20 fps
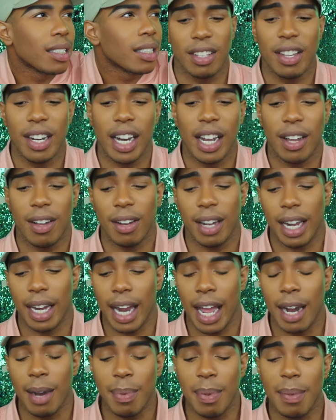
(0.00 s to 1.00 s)
You know, a
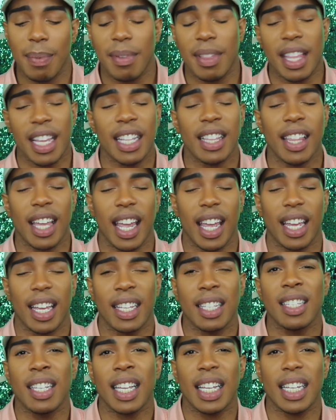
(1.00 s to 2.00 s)
lot of people think that
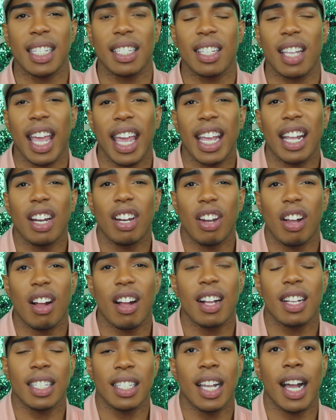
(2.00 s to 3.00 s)
it takes a
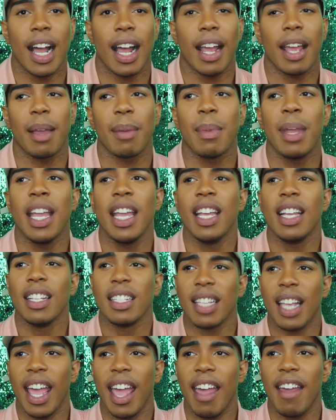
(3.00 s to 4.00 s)
long time
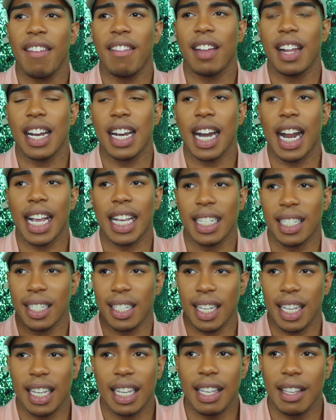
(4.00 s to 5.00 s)
to have a
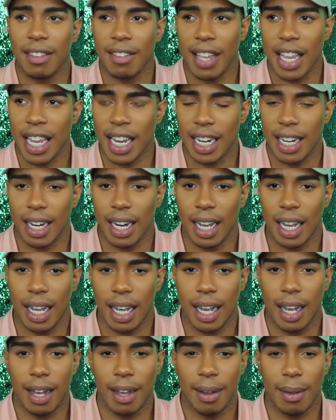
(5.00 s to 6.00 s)
nice, even,
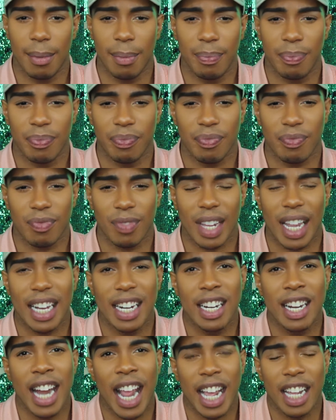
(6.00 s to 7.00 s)

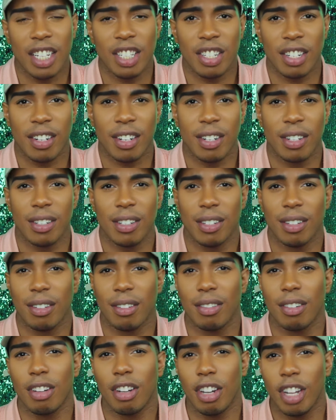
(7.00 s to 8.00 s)
natural
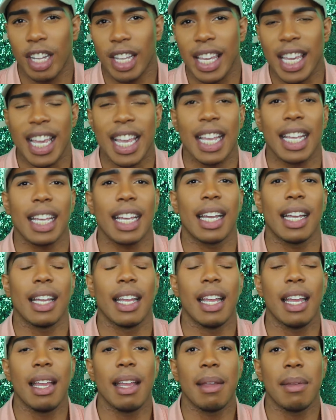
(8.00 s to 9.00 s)
looking
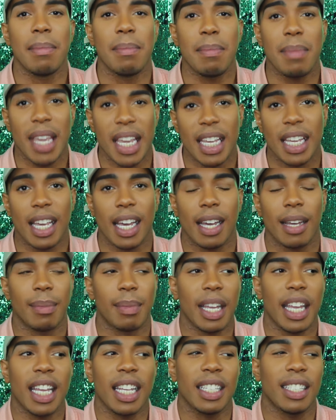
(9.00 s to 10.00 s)
makeup.
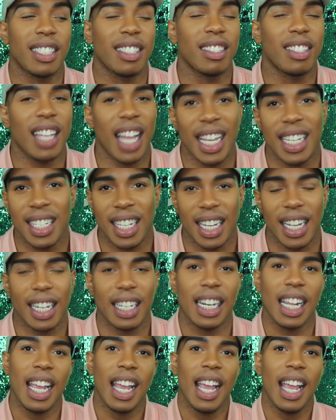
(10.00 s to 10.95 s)
It doesn't.